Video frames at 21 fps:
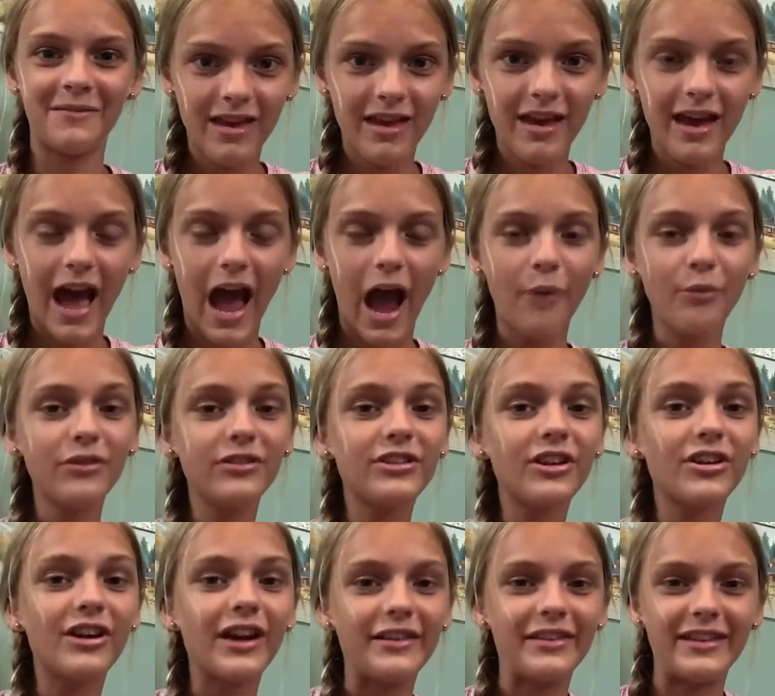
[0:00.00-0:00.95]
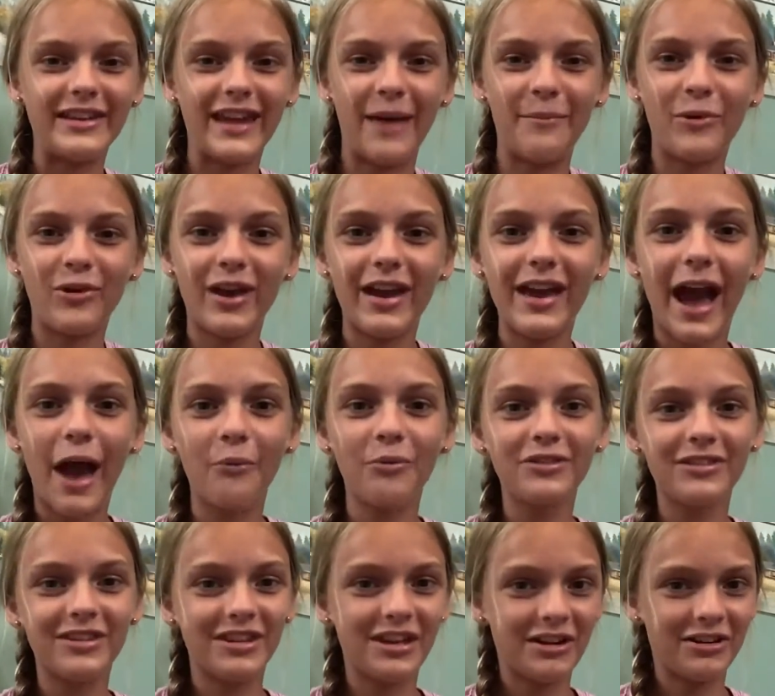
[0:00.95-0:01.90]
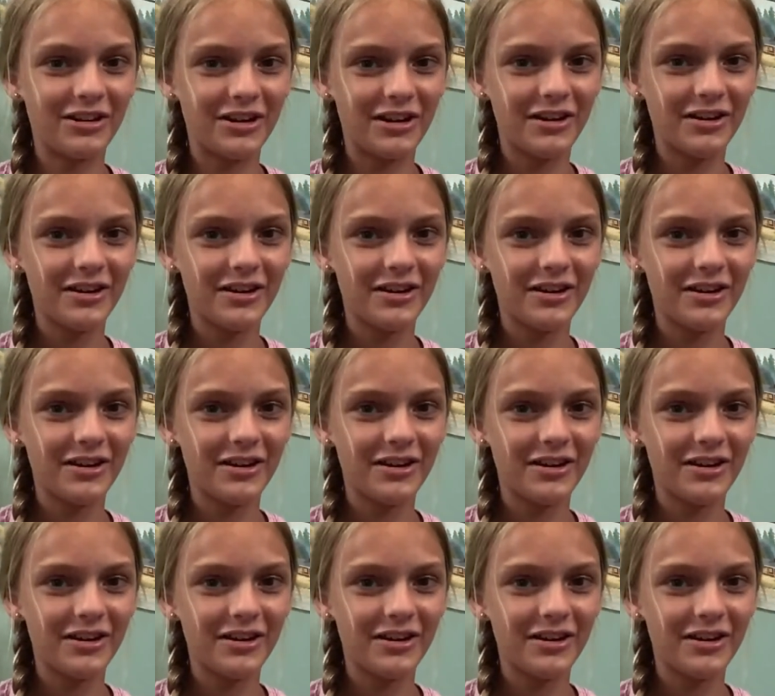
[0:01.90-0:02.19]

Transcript: I was younger at the time, okay? I was younger.